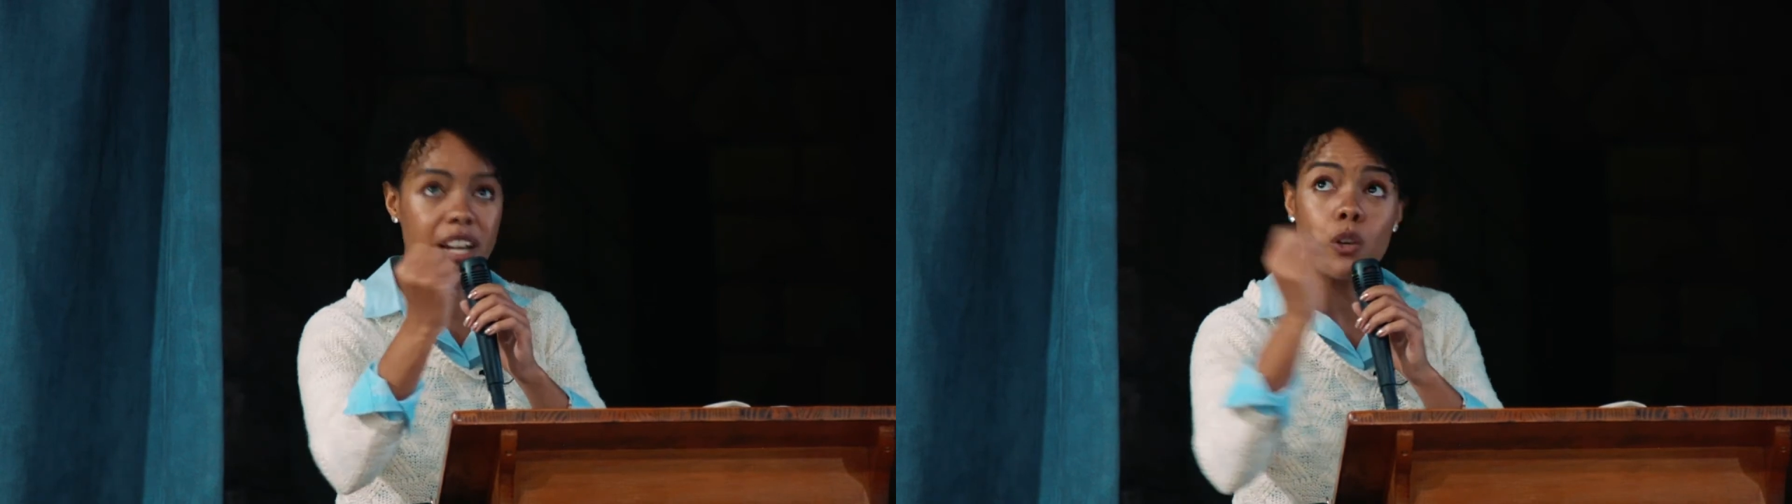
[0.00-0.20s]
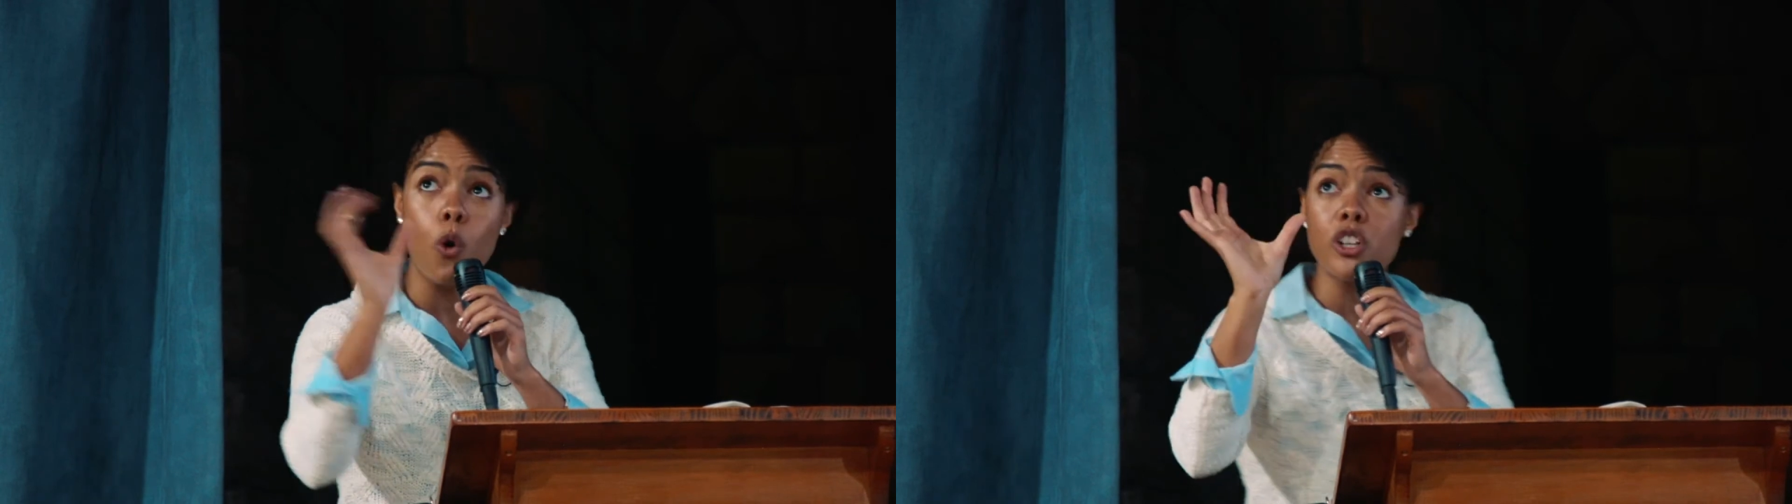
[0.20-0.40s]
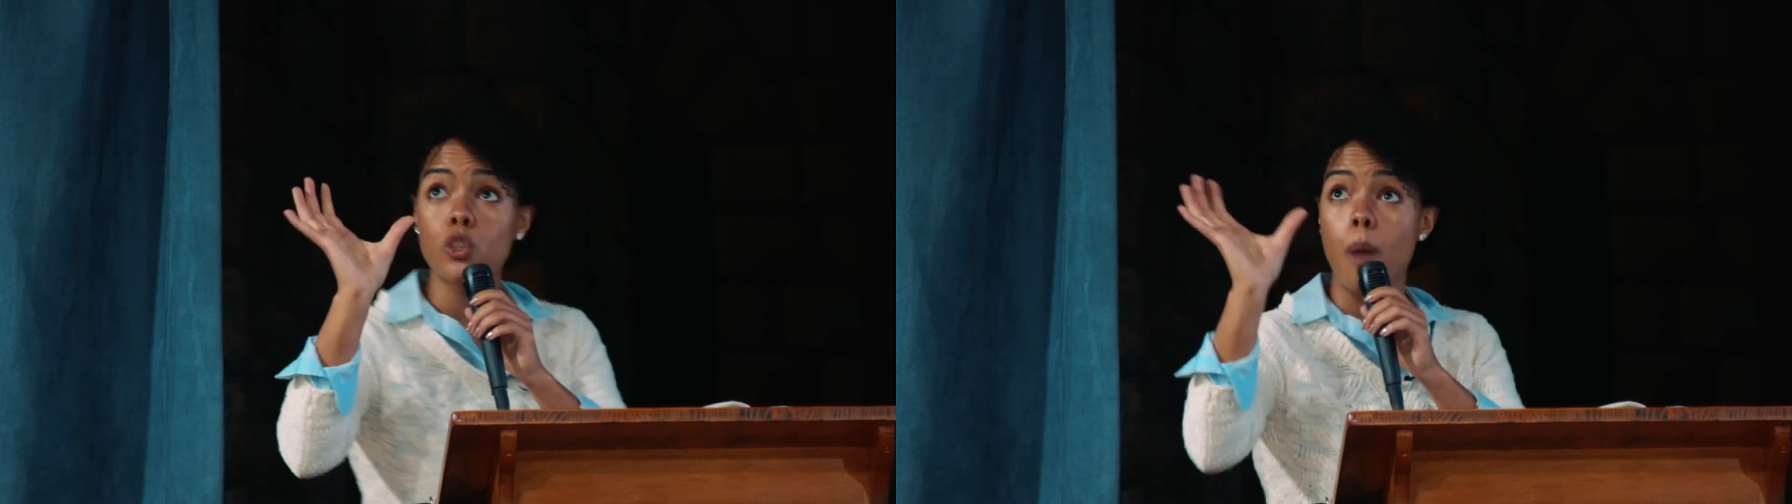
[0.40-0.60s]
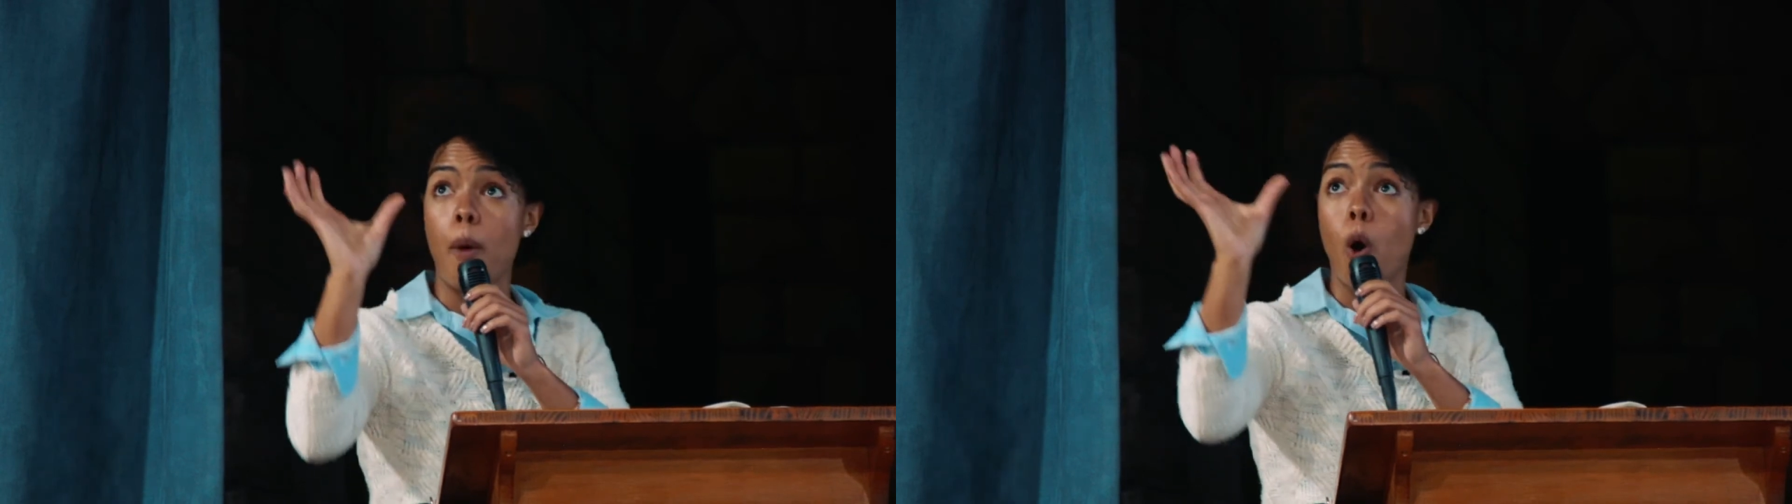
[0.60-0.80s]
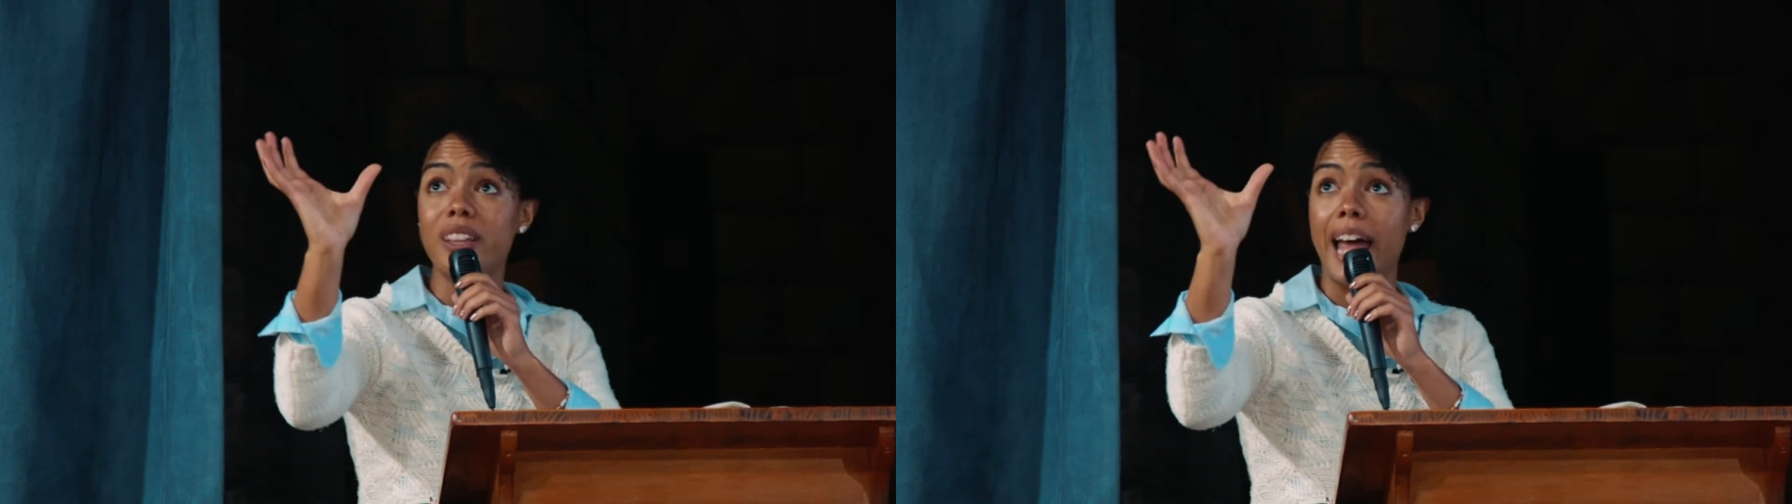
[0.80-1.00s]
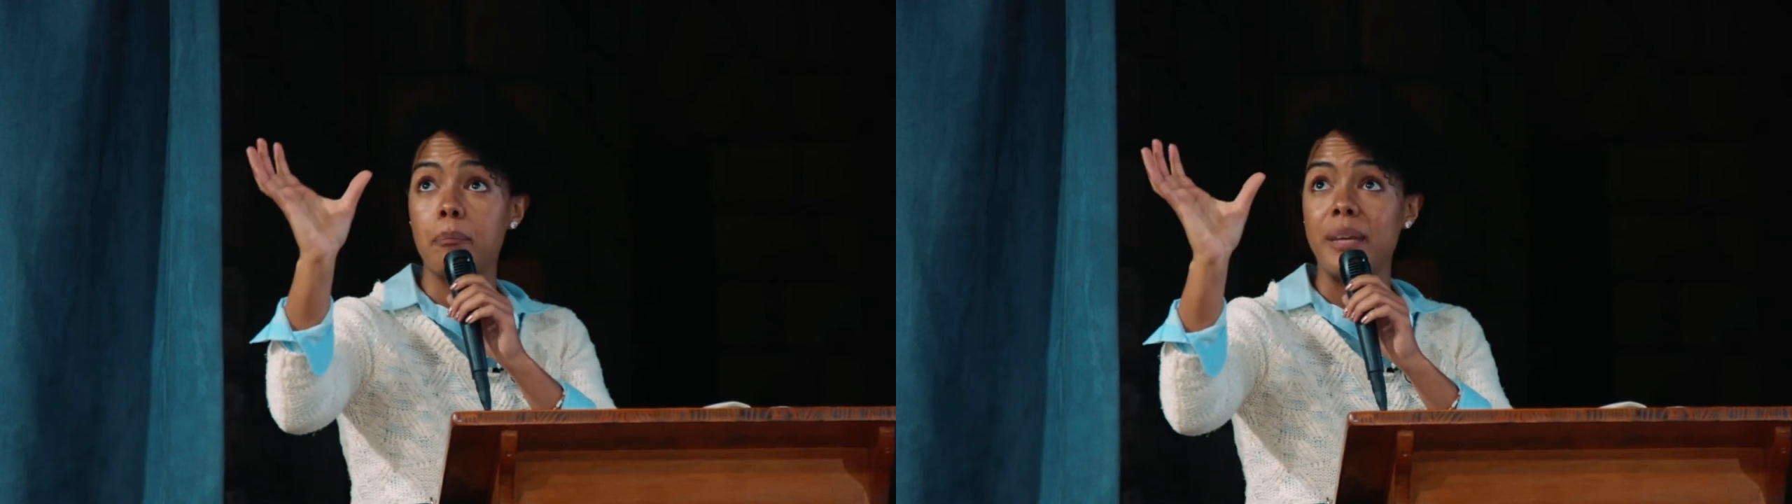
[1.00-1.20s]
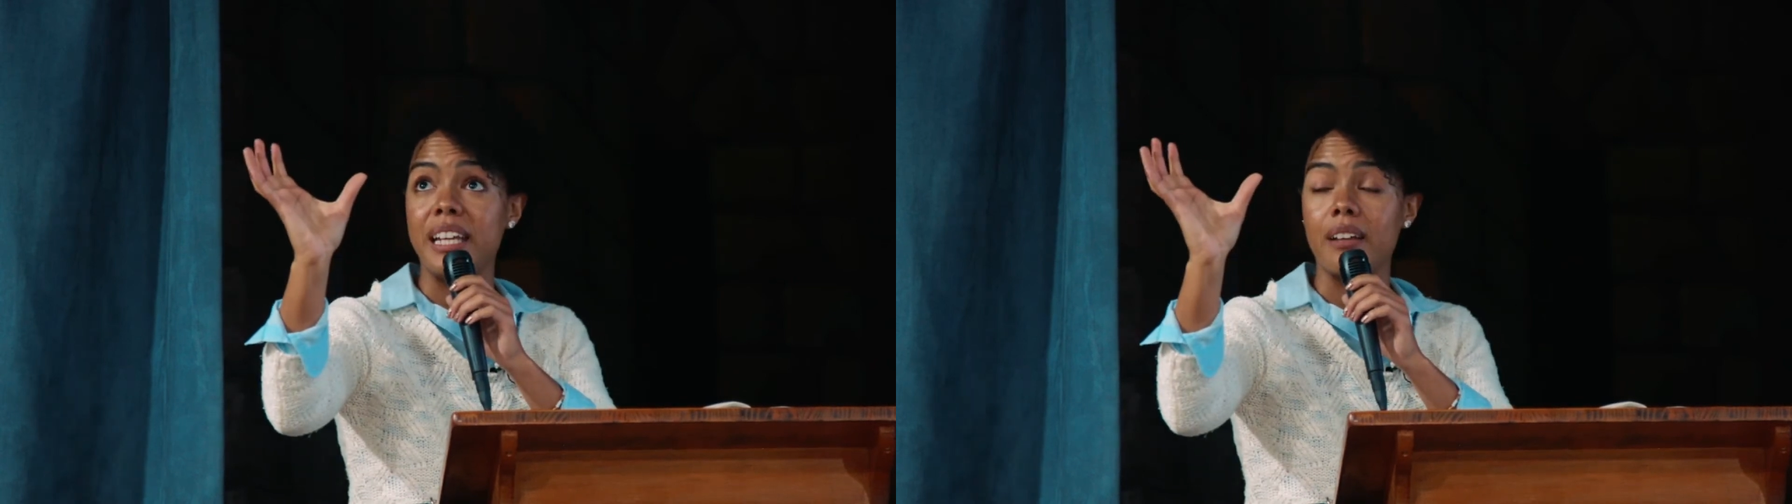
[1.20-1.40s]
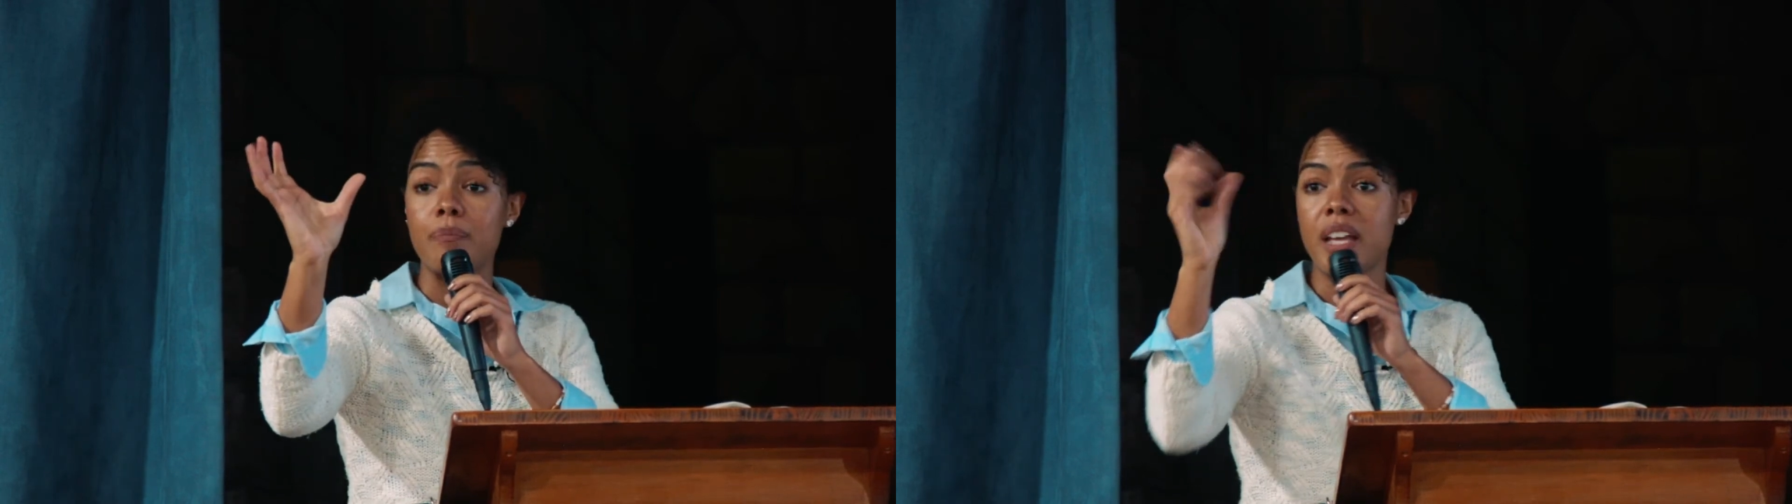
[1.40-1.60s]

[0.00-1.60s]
in order to uphold that meaning.